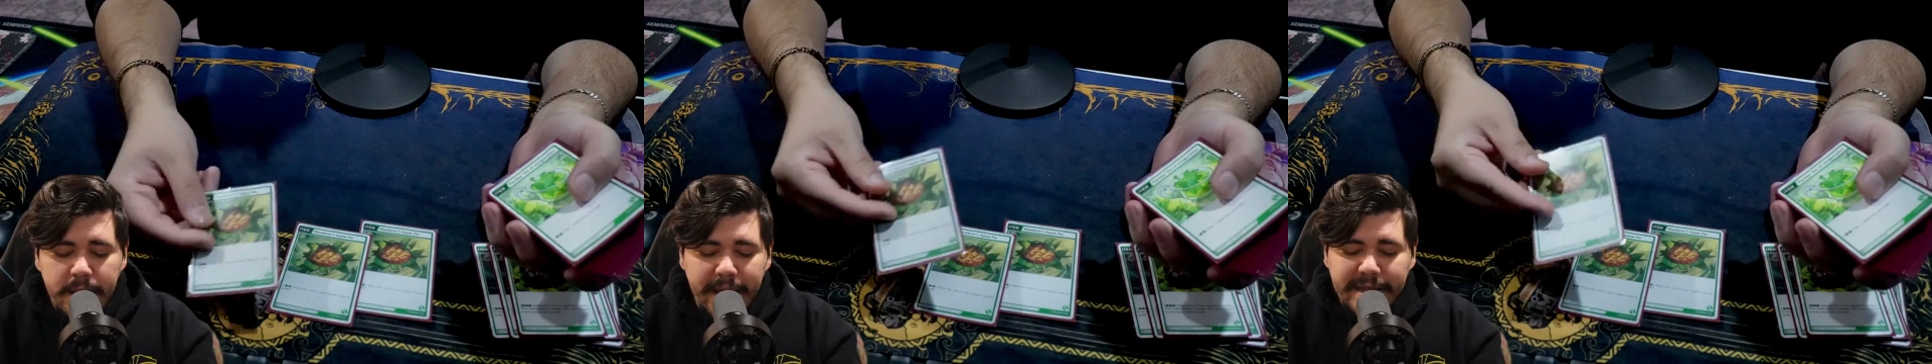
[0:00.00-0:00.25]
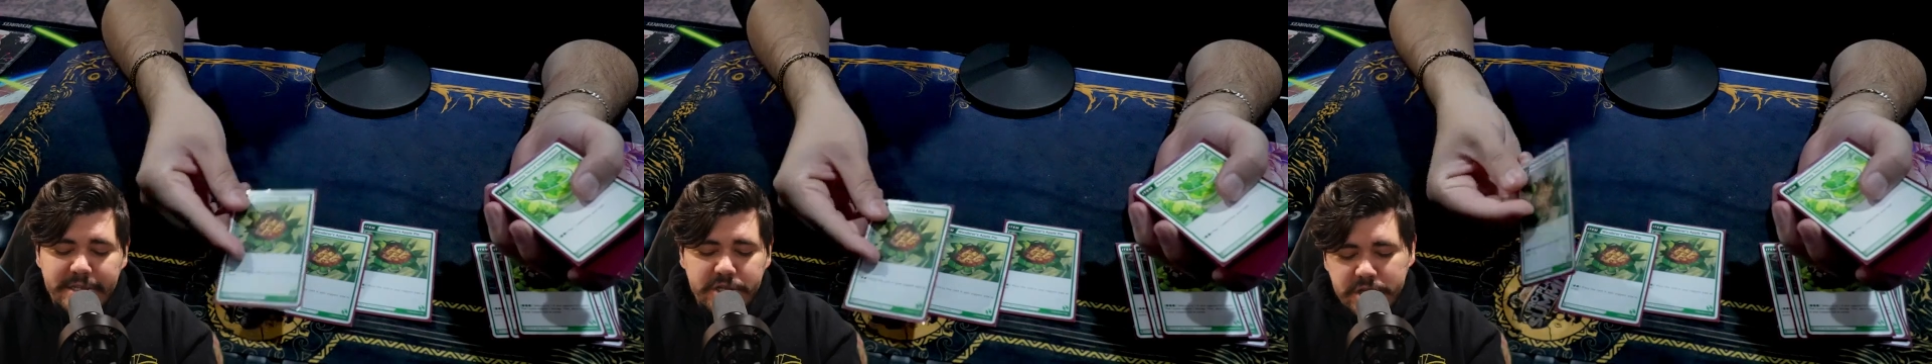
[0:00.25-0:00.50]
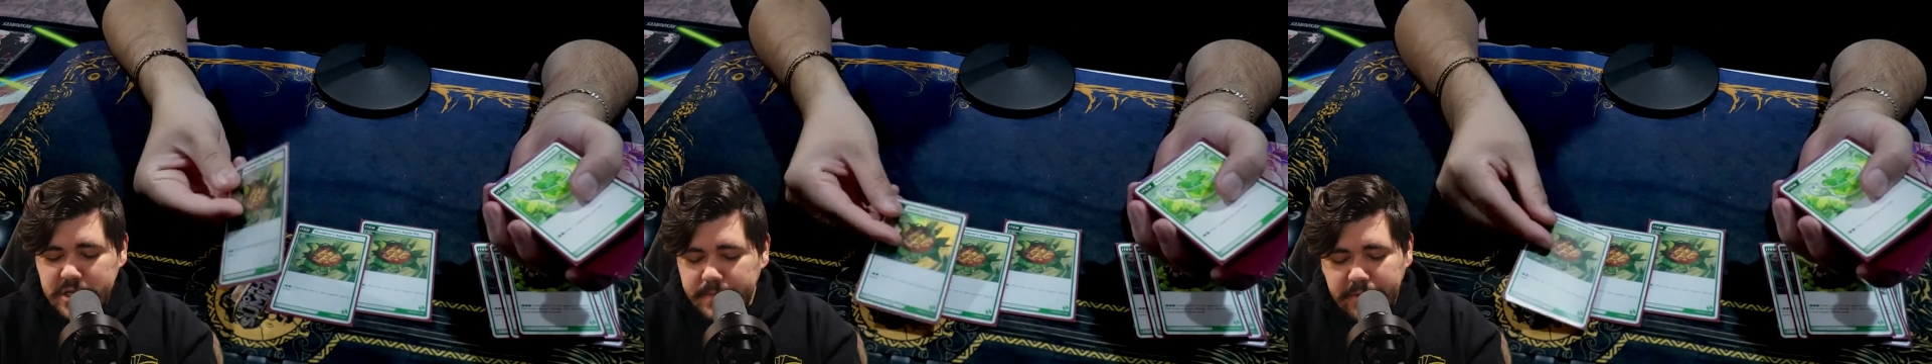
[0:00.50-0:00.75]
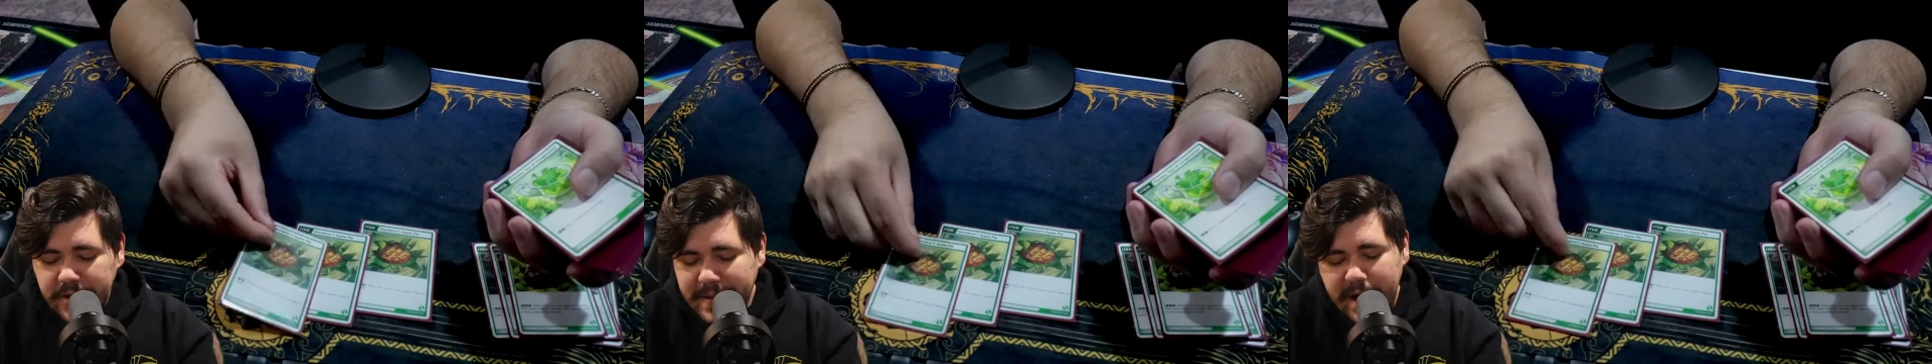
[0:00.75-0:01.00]
it's just a
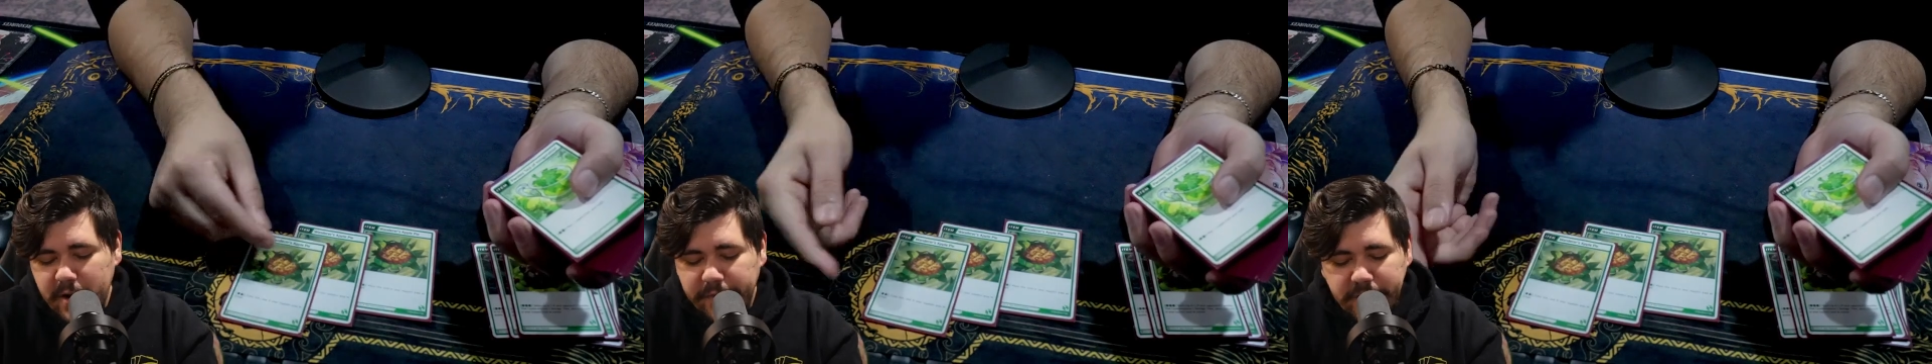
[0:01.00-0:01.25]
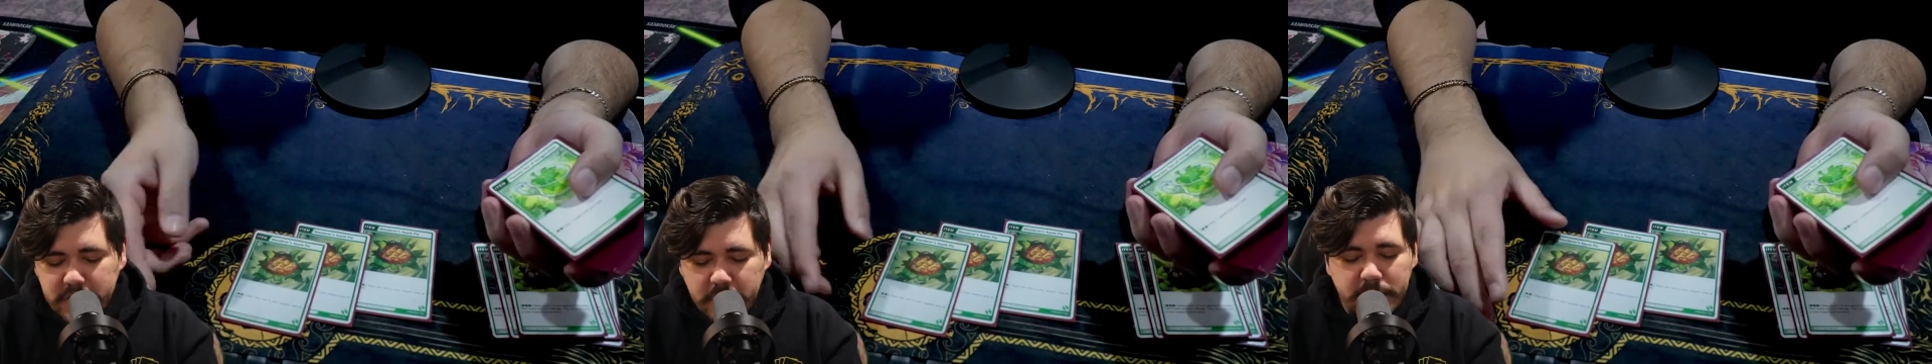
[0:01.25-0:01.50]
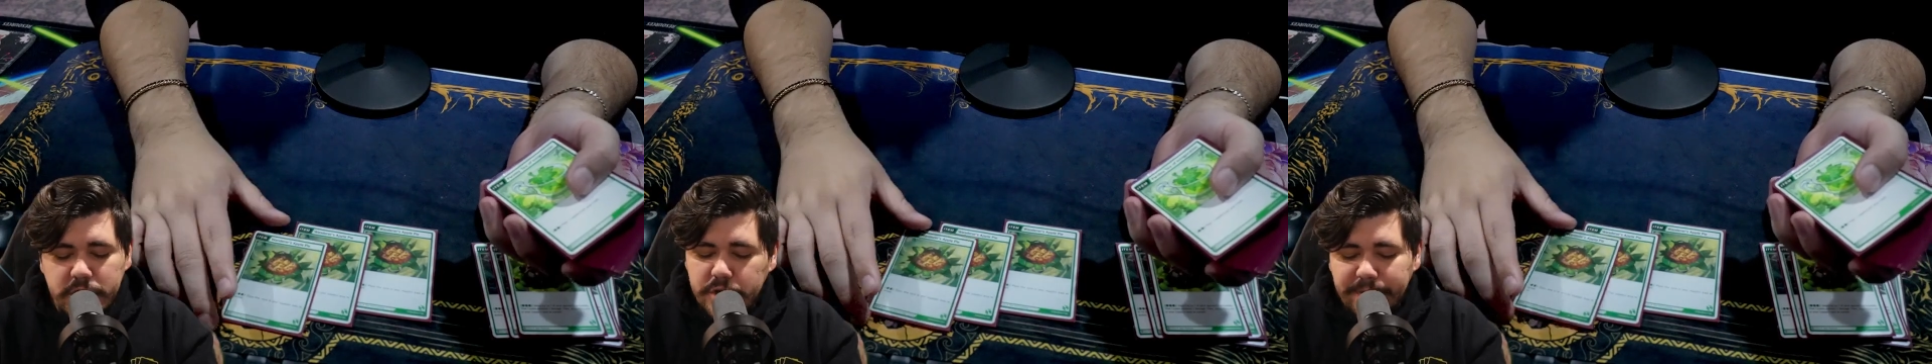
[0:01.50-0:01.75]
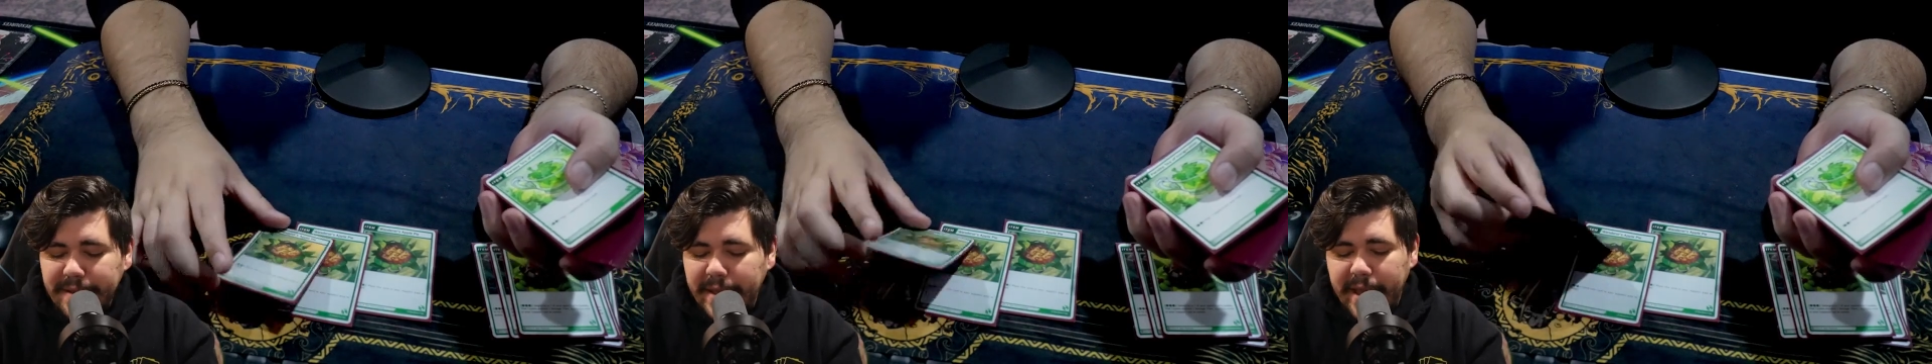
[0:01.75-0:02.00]
pretty powerful turn 2
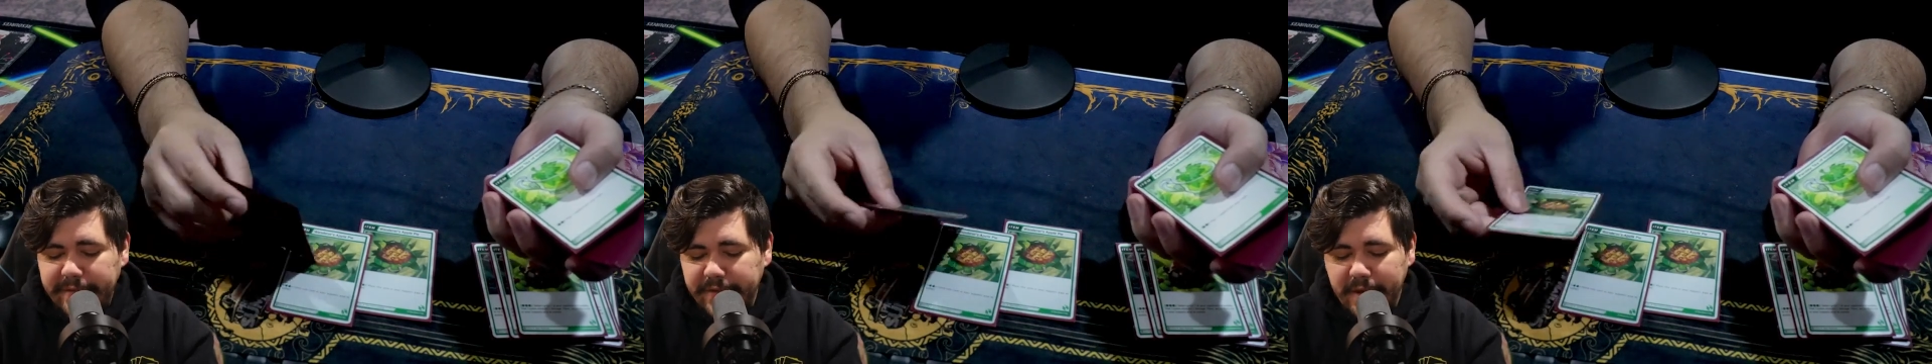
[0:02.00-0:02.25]
play if